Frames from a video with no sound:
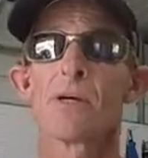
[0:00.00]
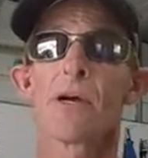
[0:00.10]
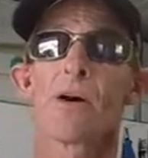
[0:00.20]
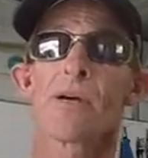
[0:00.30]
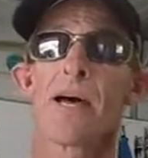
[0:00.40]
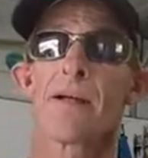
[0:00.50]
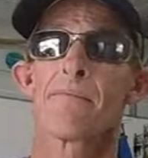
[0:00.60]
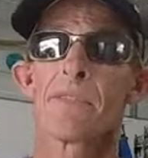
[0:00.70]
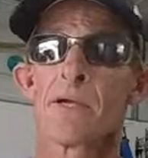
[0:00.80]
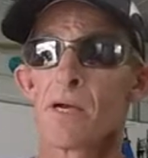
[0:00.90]
Okay,
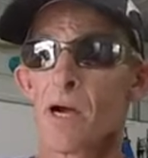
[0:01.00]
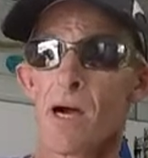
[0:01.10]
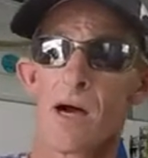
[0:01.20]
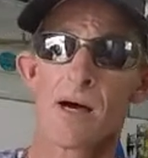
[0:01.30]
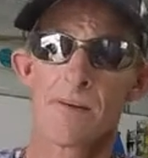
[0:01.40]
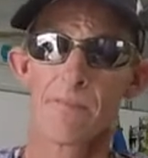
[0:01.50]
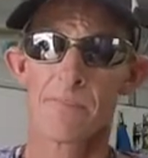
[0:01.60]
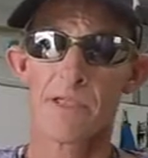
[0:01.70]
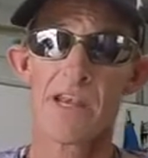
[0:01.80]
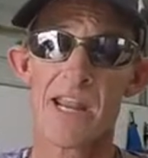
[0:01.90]

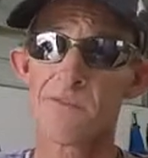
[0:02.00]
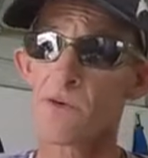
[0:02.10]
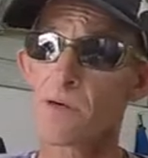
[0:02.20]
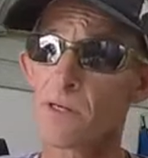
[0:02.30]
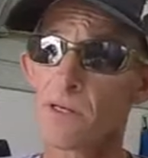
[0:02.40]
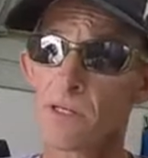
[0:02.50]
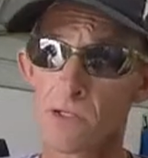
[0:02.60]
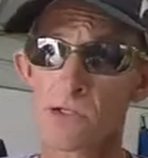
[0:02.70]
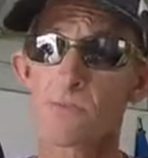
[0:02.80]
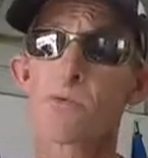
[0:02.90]
never
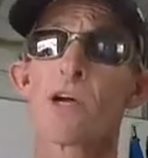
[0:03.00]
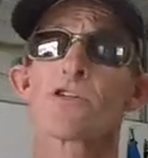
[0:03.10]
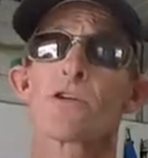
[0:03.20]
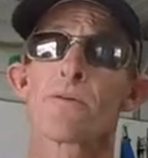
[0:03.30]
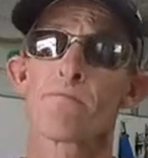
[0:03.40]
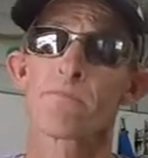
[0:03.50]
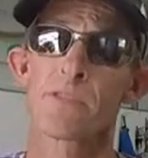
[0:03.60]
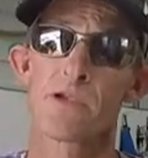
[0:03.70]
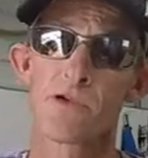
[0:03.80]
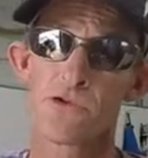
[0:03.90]
lose pressure.
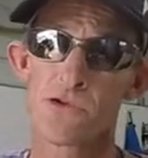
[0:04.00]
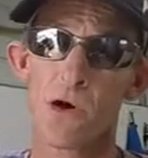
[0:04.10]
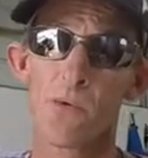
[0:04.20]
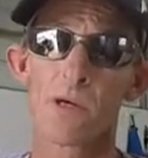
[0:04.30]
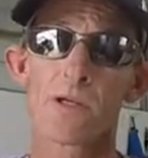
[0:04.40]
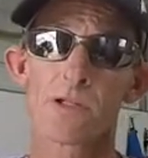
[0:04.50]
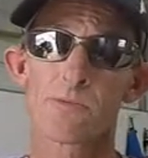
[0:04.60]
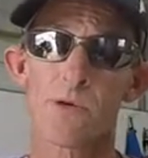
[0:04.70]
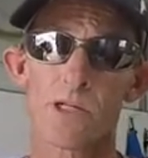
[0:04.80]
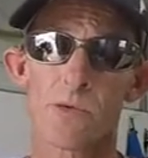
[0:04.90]
You don't want to lose
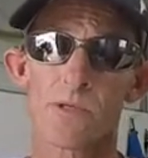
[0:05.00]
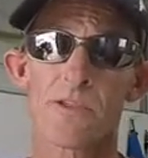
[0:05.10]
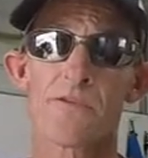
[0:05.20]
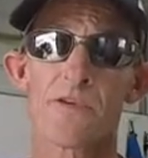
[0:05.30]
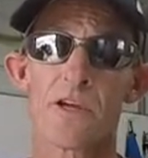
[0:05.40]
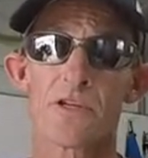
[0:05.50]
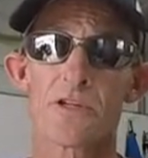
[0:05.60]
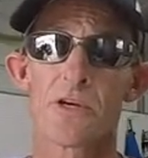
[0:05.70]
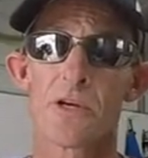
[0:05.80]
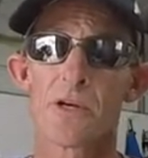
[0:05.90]
pressure with the fish.
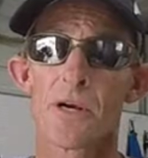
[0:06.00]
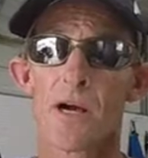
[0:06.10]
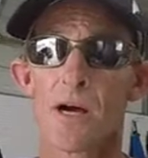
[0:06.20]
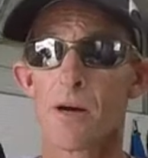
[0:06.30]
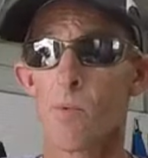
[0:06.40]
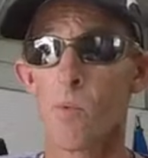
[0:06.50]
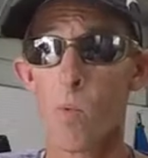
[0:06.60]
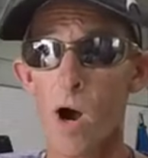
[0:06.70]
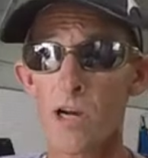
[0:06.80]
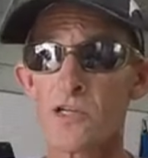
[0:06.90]

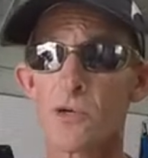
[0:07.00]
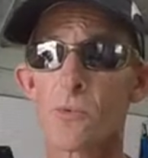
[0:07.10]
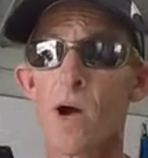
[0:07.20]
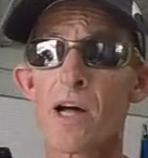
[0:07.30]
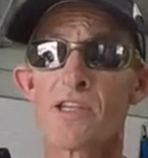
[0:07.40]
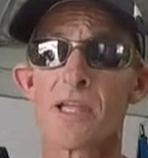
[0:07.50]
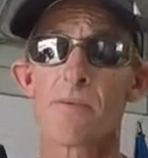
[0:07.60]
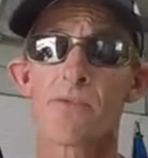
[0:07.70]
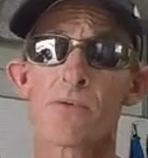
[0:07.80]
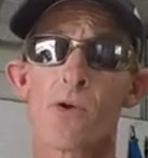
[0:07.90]
Watch your rod
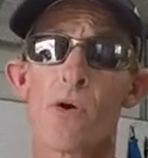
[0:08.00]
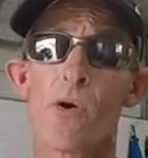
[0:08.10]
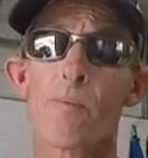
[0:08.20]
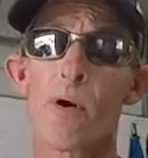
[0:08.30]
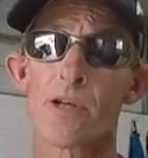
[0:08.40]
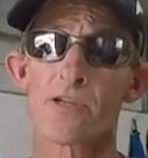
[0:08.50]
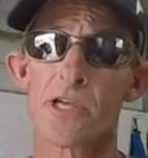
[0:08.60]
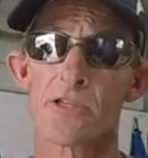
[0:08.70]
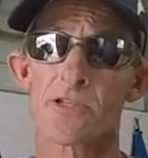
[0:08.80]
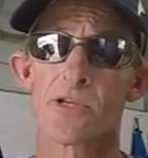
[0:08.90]
tip through the whole
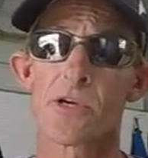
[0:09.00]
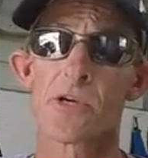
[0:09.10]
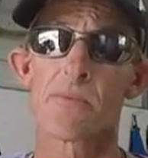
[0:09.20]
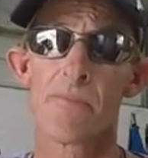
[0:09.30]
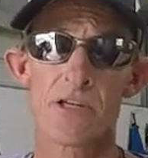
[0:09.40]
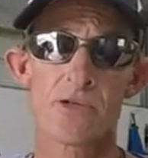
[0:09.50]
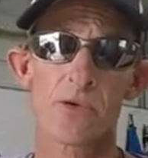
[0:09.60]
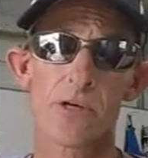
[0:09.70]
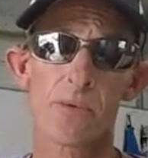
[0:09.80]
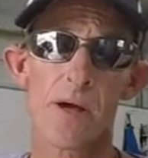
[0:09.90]
process. Make
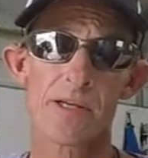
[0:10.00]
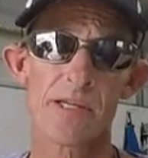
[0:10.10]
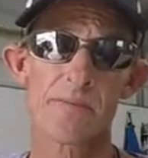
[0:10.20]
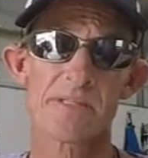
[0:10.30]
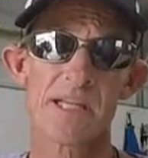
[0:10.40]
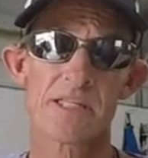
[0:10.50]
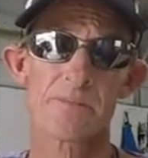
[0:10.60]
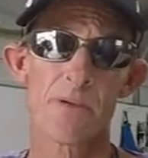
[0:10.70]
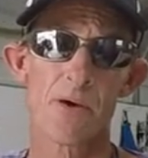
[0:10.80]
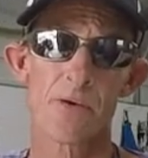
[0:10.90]
sure your rod tip stays
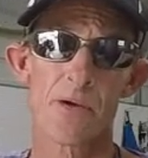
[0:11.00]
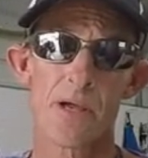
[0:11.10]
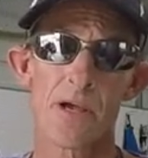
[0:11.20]
bowed.